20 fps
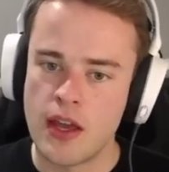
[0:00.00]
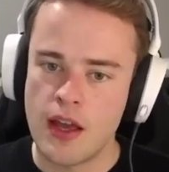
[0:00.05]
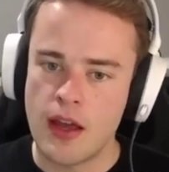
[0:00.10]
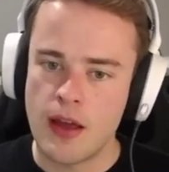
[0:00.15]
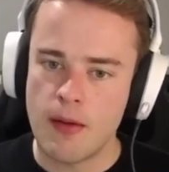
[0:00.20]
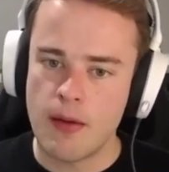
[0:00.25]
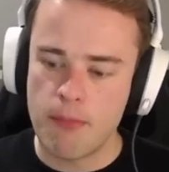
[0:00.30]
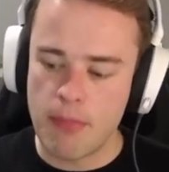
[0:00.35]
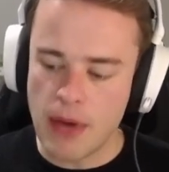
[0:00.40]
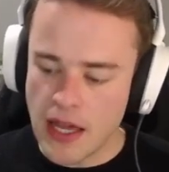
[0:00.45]

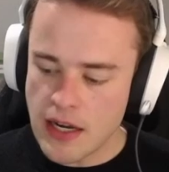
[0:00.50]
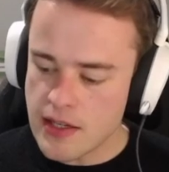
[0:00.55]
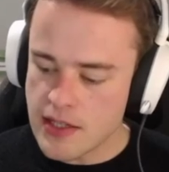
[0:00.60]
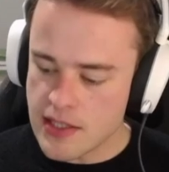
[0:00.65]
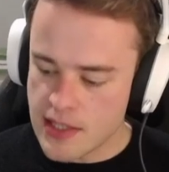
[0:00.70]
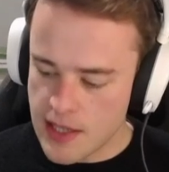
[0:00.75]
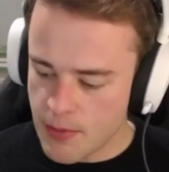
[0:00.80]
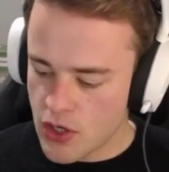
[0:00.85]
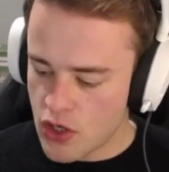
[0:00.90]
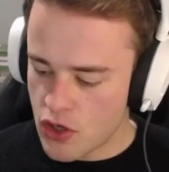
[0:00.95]
Bounding
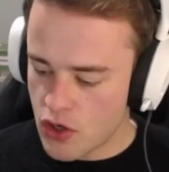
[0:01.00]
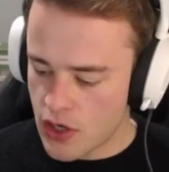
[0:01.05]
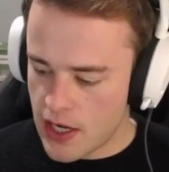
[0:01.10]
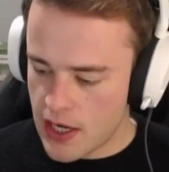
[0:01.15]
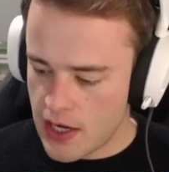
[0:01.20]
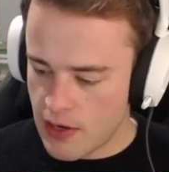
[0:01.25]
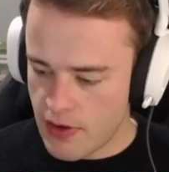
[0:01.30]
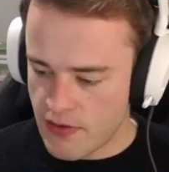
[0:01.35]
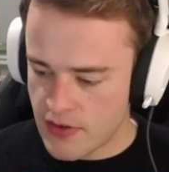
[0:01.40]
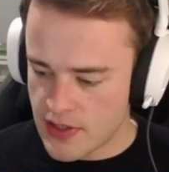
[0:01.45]
Demigon,
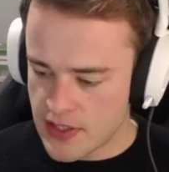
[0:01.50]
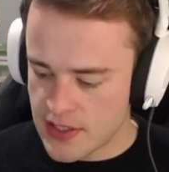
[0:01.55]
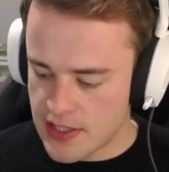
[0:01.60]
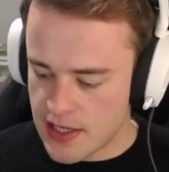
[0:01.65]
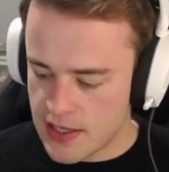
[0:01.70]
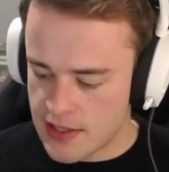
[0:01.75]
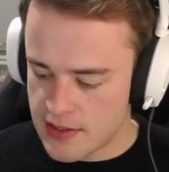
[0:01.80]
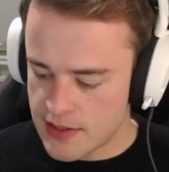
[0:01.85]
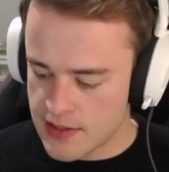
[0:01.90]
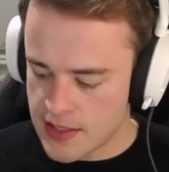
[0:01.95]
however,
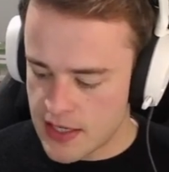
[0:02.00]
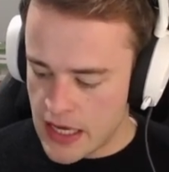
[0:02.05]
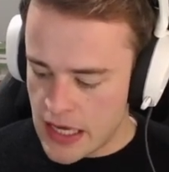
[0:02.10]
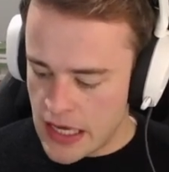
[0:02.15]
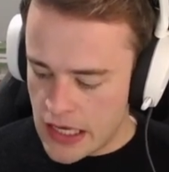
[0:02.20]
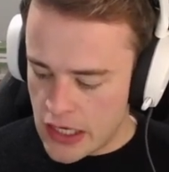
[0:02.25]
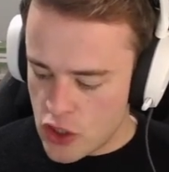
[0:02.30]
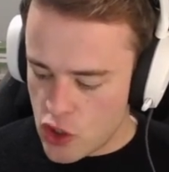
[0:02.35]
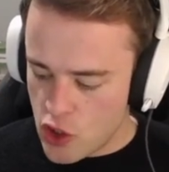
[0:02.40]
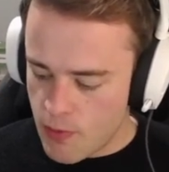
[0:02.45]
says
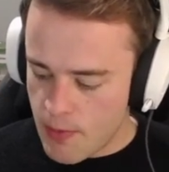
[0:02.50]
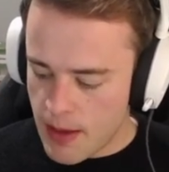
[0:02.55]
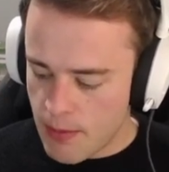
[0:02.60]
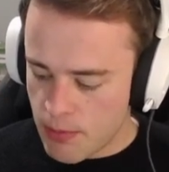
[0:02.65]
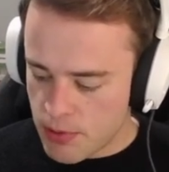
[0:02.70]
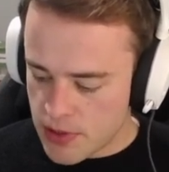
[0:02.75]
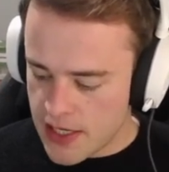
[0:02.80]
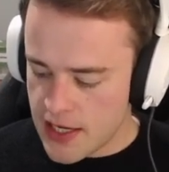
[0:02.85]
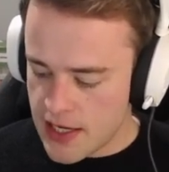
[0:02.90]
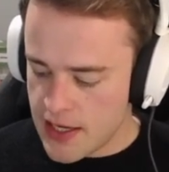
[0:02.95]
you may
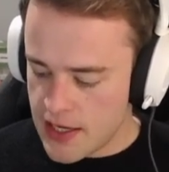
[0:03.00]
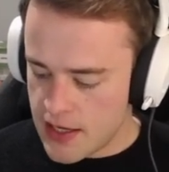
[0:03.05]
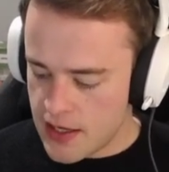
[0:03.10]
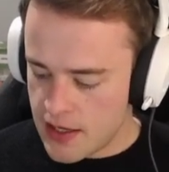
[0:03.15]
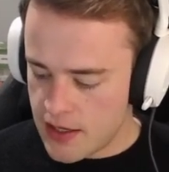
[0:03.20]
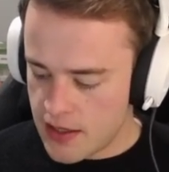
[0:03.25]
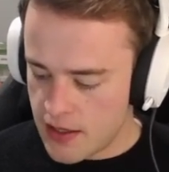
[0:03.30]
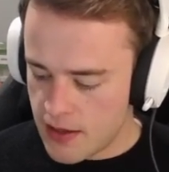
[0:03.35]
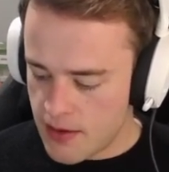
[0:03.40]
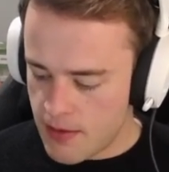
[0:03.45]
play
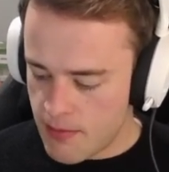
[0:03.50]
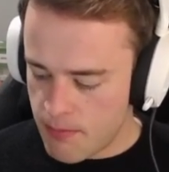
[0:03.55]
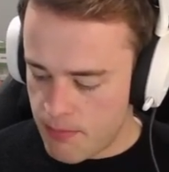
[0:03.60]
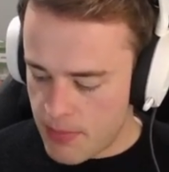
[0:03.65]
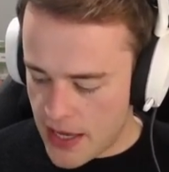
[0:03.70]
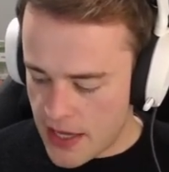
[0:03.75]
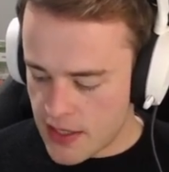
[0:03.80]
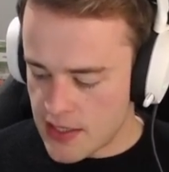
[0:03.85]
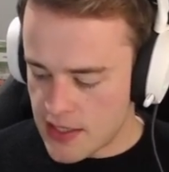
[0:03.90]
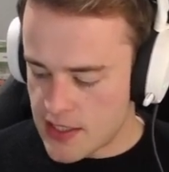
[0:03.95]

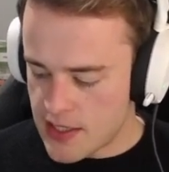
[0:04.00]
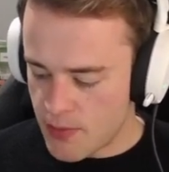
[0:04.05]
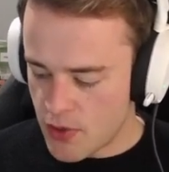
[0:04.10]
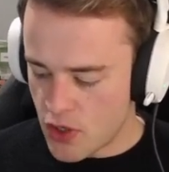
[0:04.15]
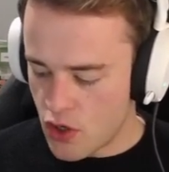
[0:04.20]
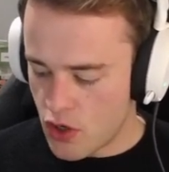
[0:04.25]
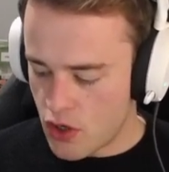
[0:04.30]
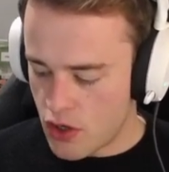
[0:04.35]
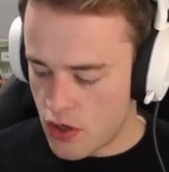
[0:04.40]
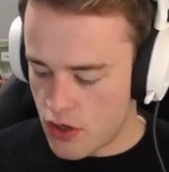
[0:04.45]
Bounding
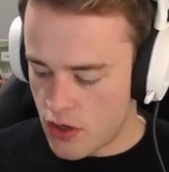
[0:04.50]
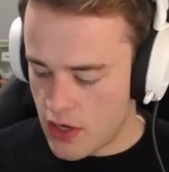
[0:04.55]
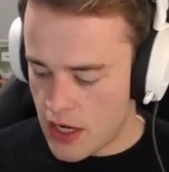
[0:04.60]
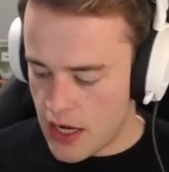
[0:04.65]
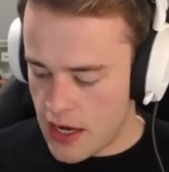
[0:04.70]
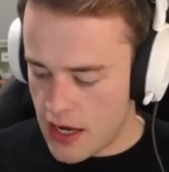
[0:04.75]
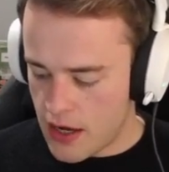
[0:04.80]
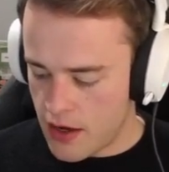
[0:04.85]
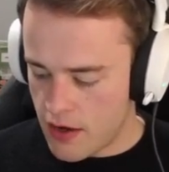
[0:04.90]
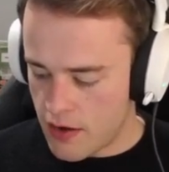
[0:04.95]
Demigon
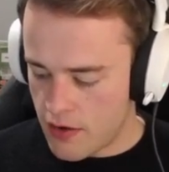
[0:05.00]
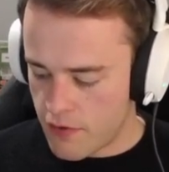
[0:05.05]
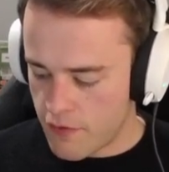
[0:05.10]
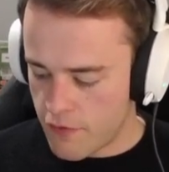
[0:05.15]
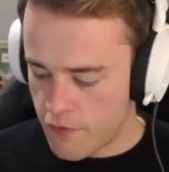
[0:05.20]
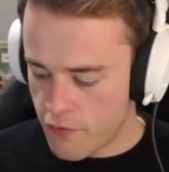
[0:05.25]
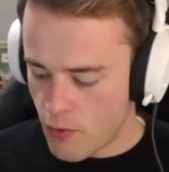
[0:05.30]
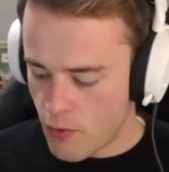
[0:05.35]
from